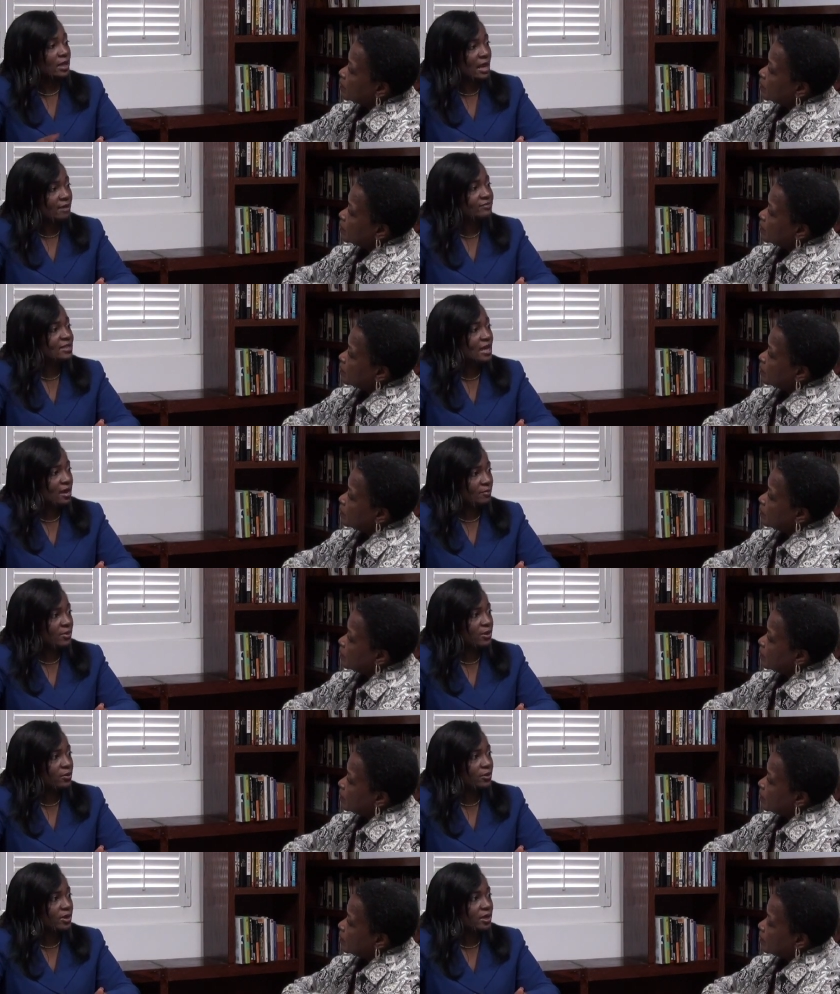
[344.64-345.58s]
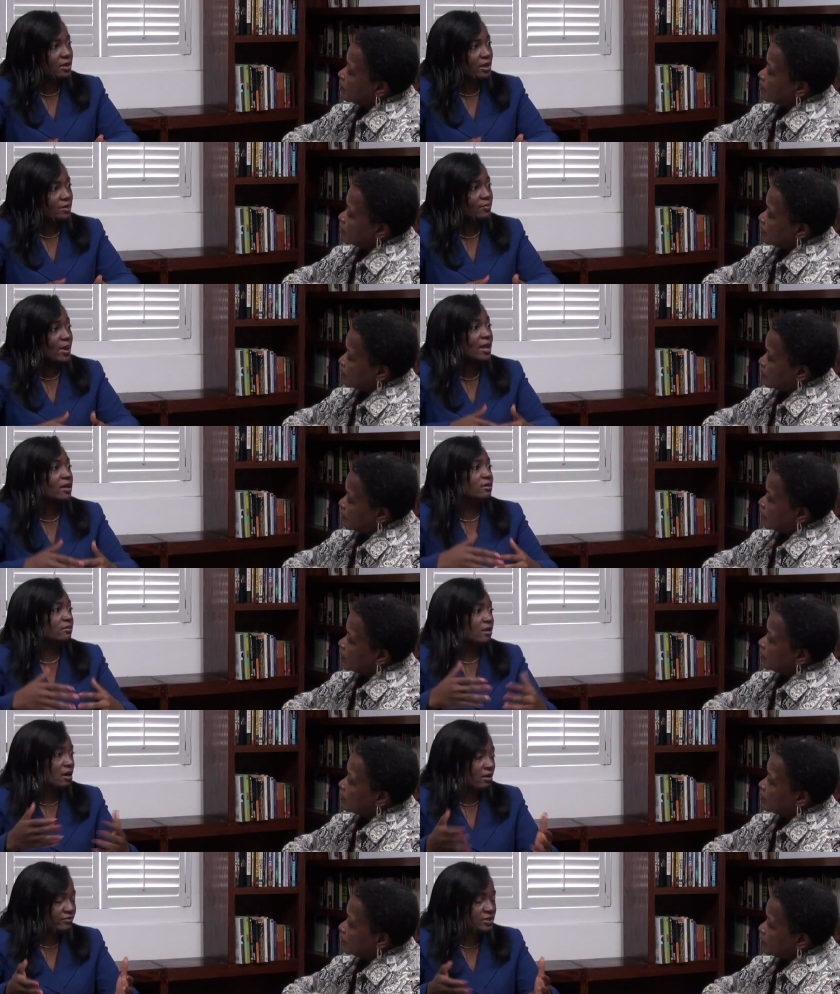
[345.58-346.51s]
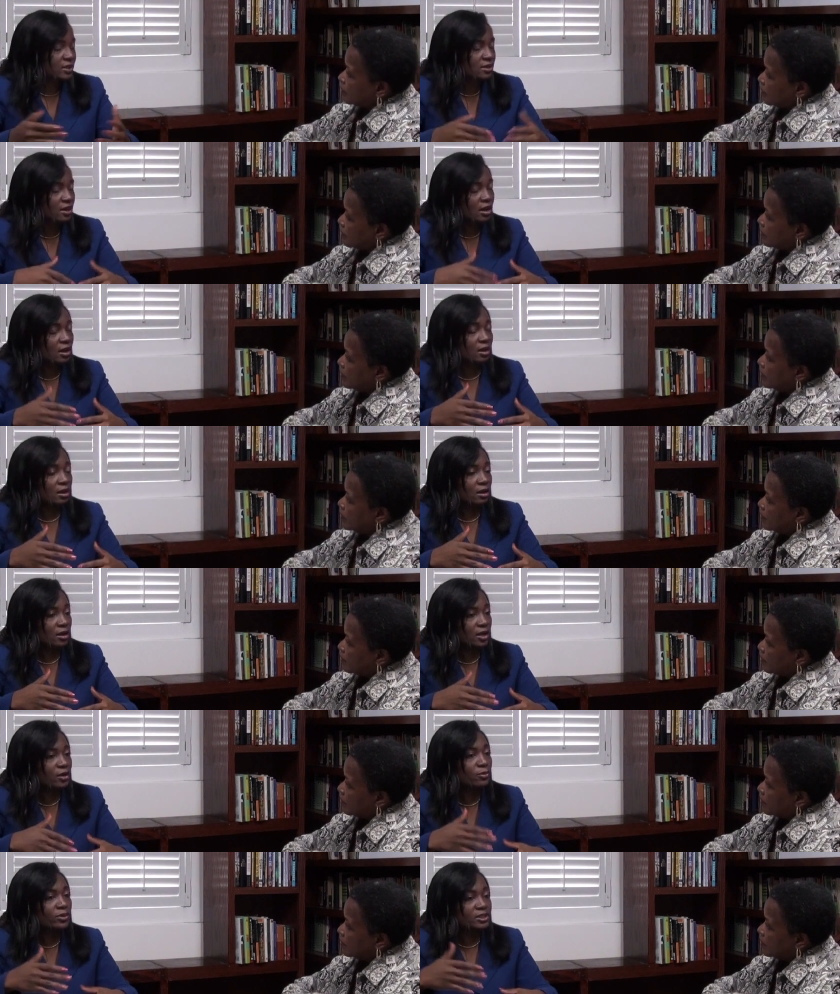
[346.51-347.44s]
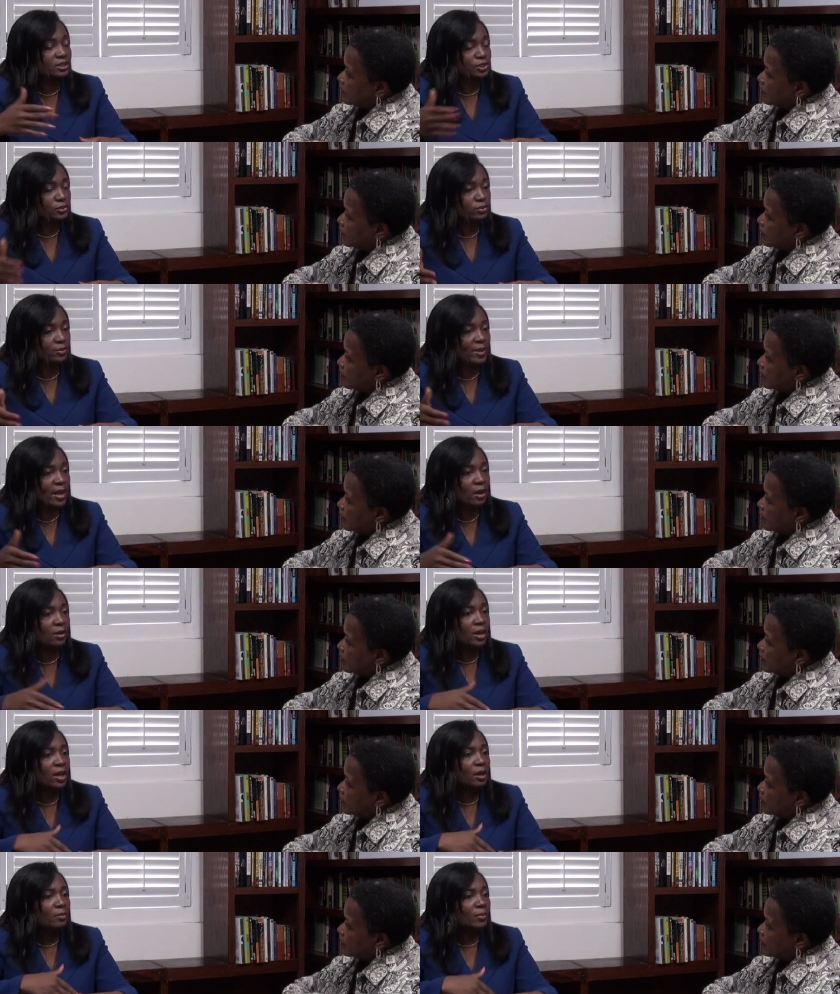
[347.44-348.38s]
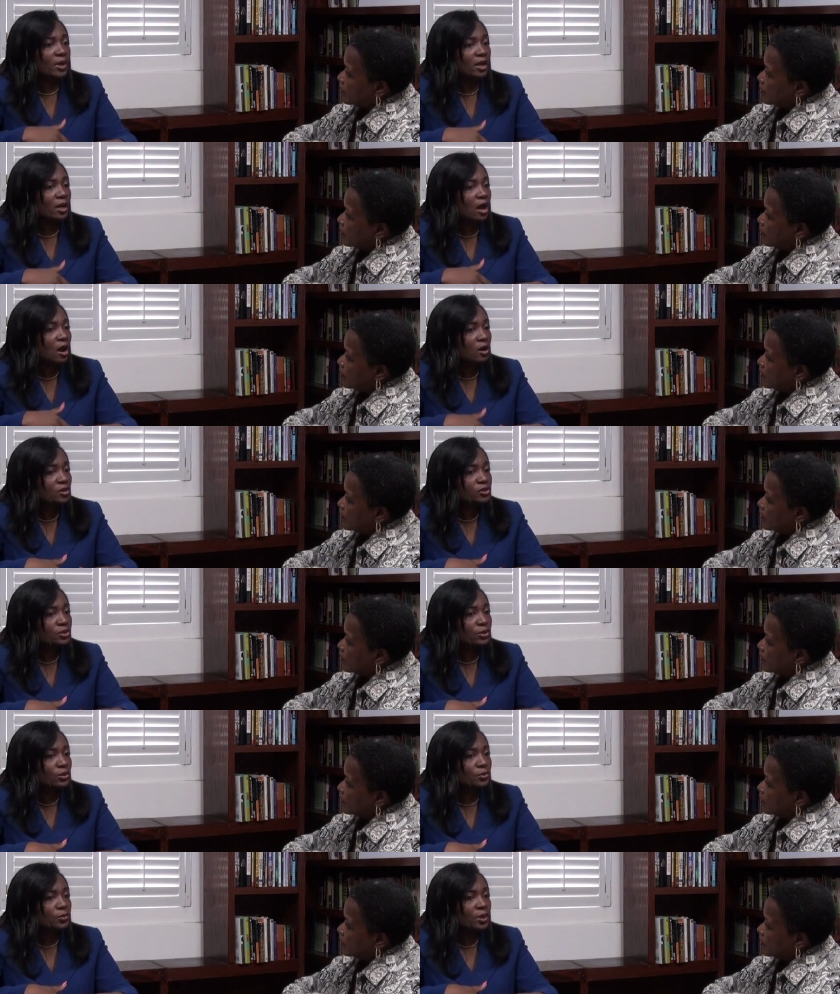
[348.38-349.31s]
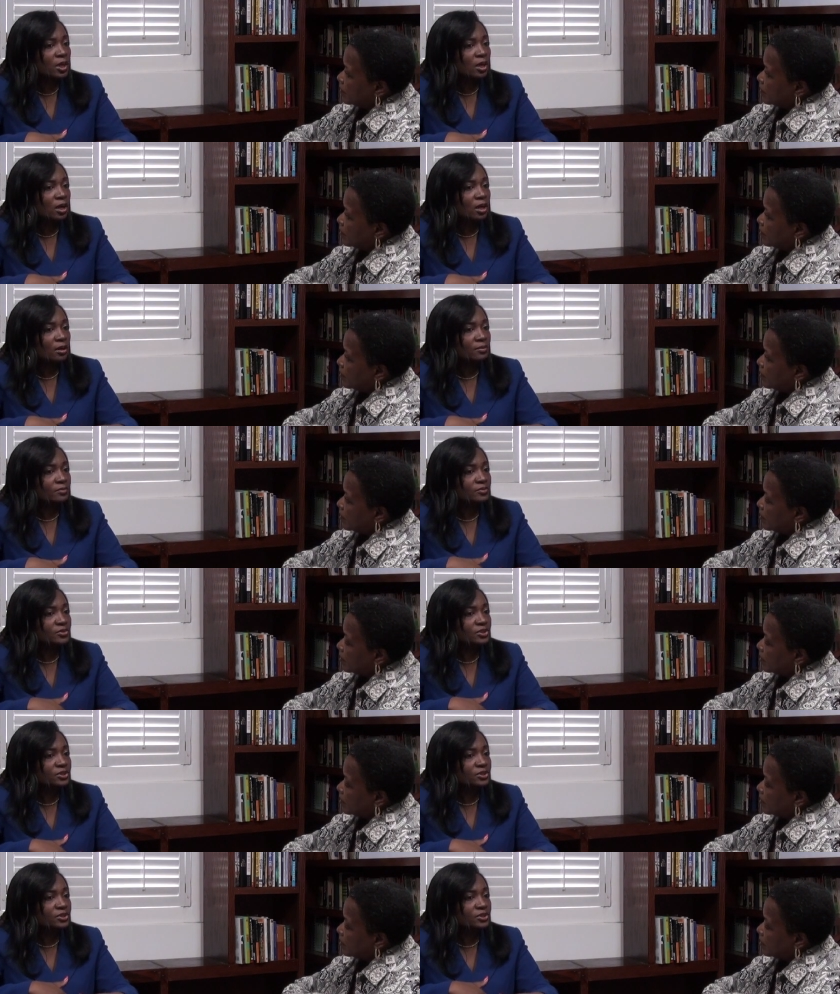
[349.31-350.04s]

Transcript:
Speaker 1: a lifetime period and, and paid, obviously, an uh, increased due amount, but also uh,